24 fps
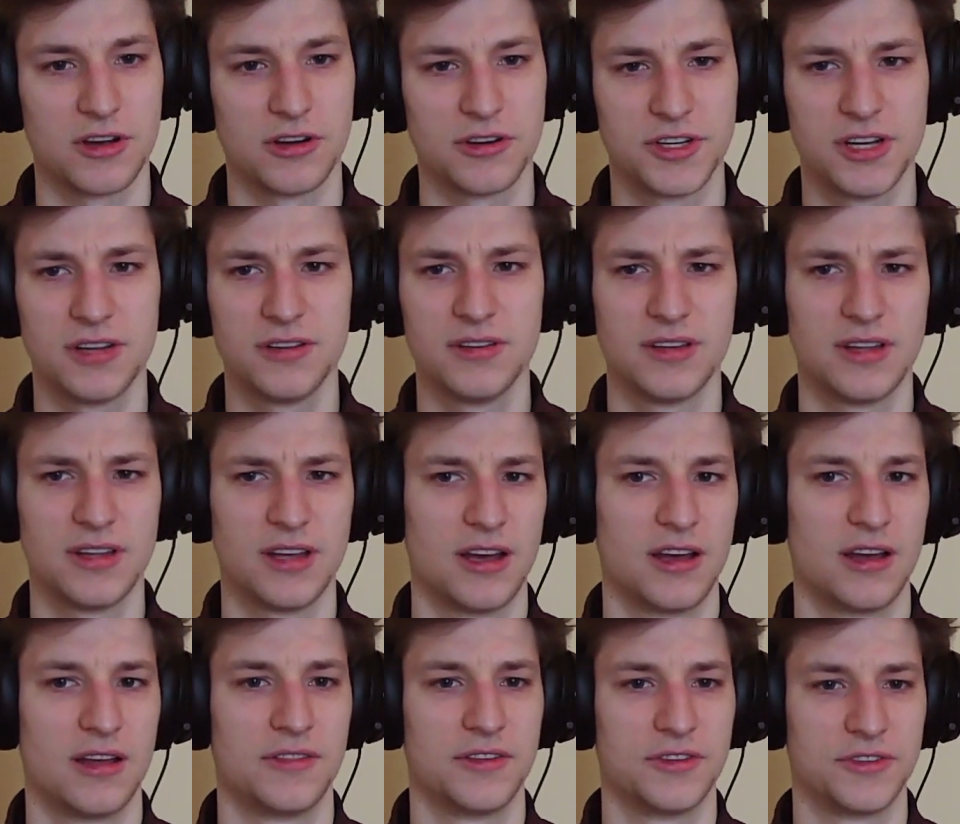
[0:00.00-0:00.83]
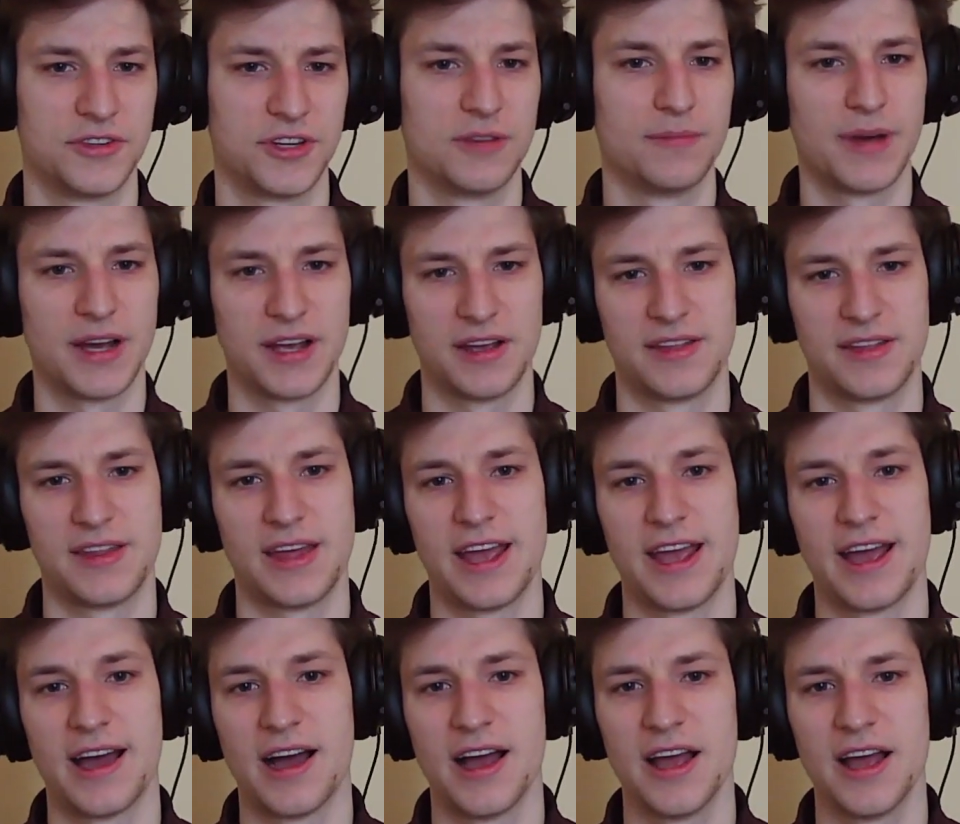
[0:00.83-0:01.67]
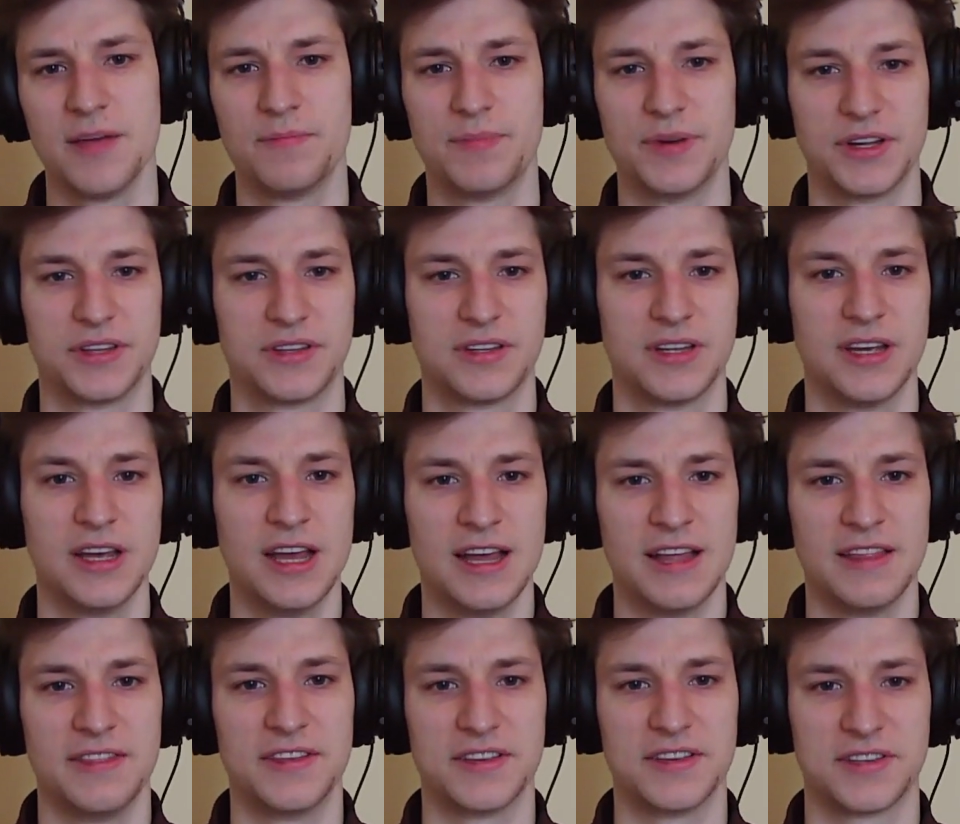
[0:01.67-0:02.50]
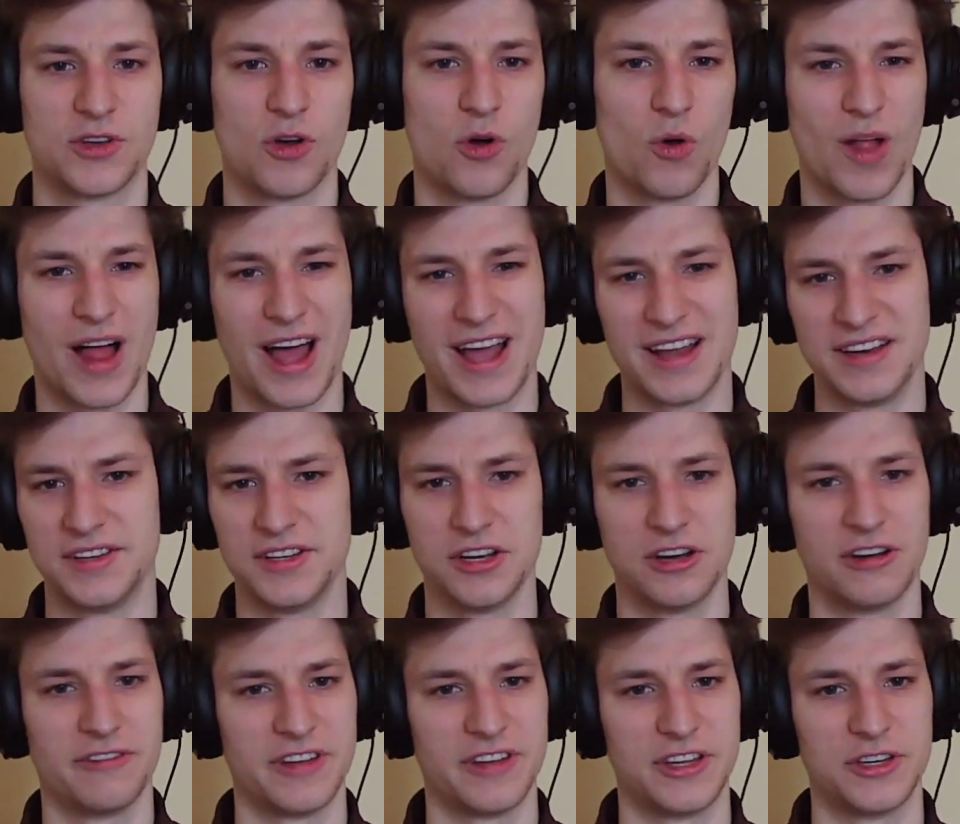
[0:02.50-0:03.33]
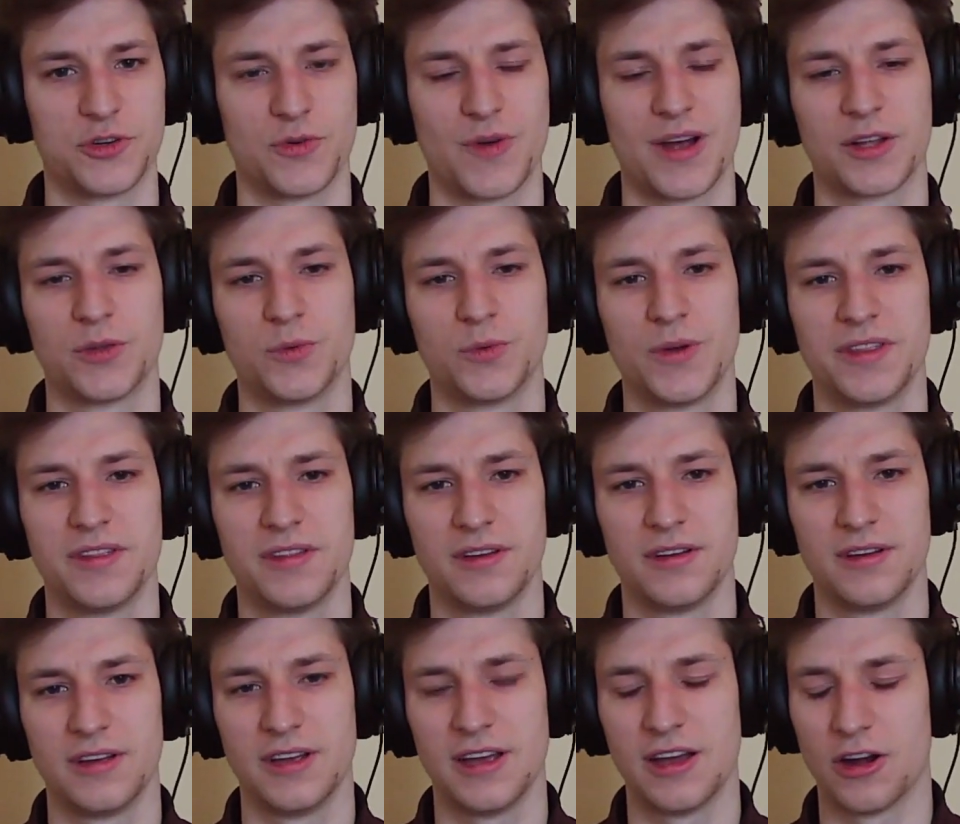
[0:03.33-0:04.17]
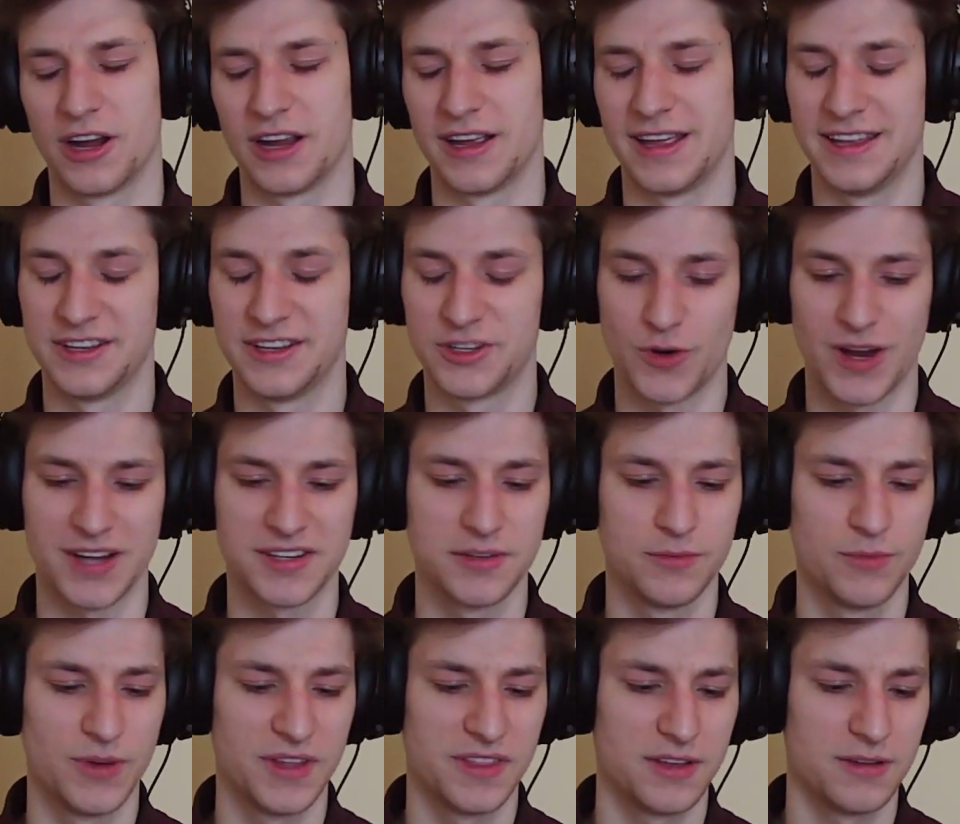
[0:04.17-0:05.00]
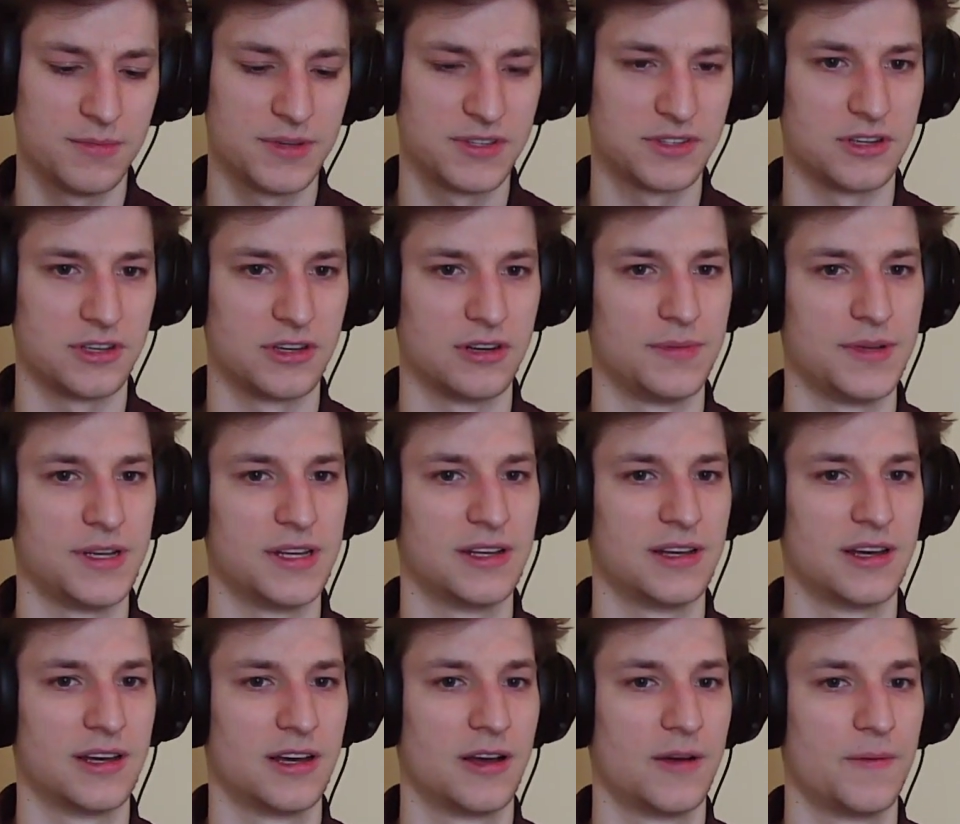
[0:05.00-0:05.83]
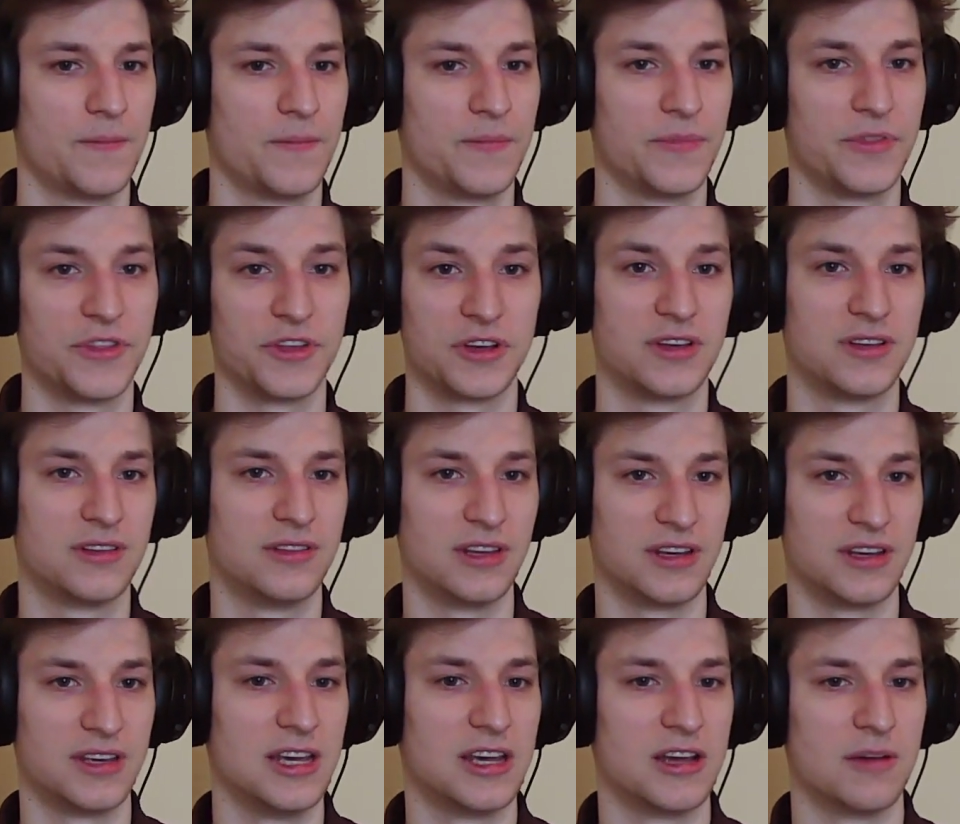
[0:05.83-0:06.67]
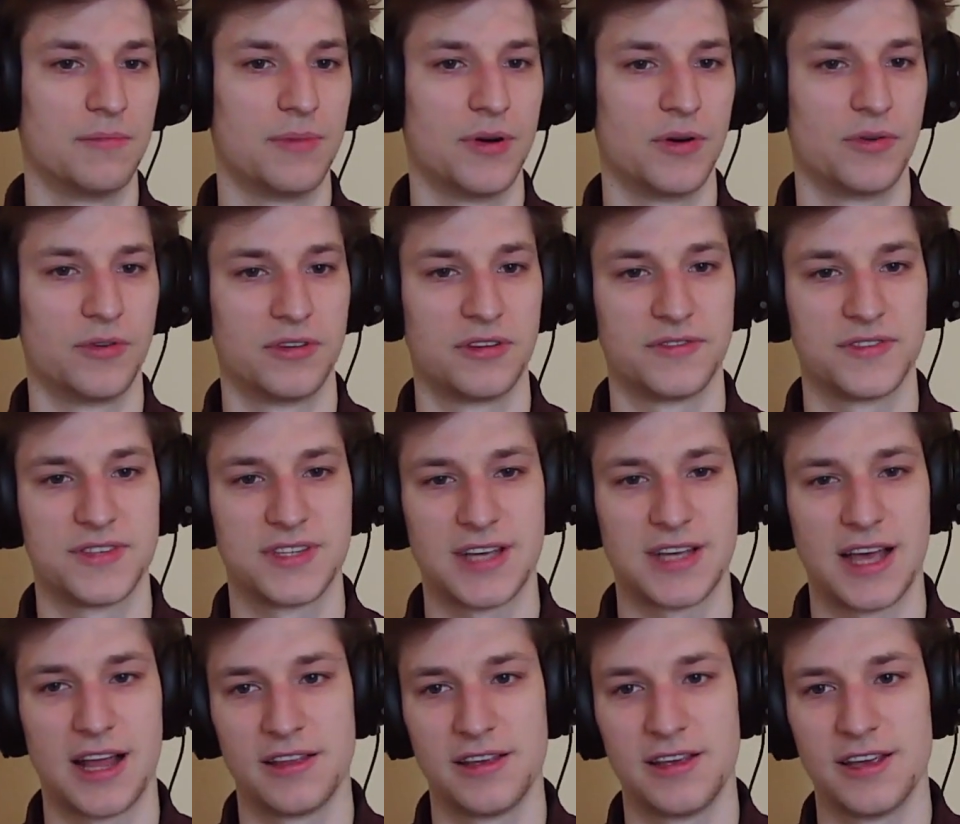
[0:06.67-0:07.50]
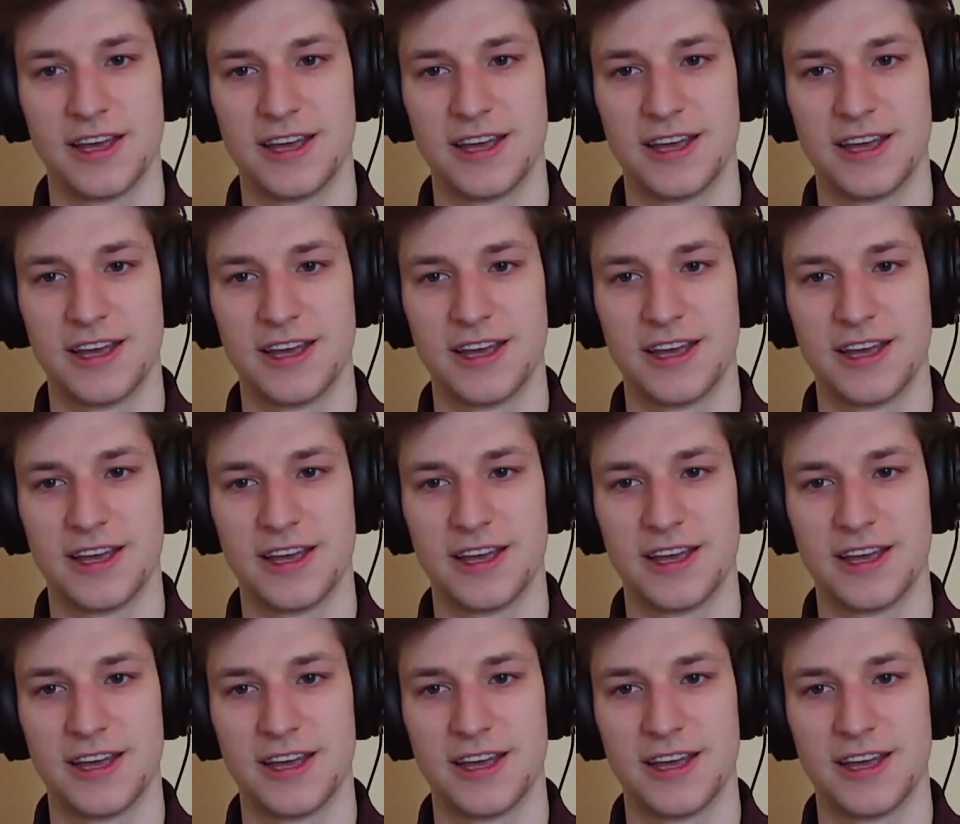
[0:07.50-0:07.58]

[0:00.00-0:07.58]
done. They're done by an AI, but this whole idea of interacting with them is gonna be the key component of Sally.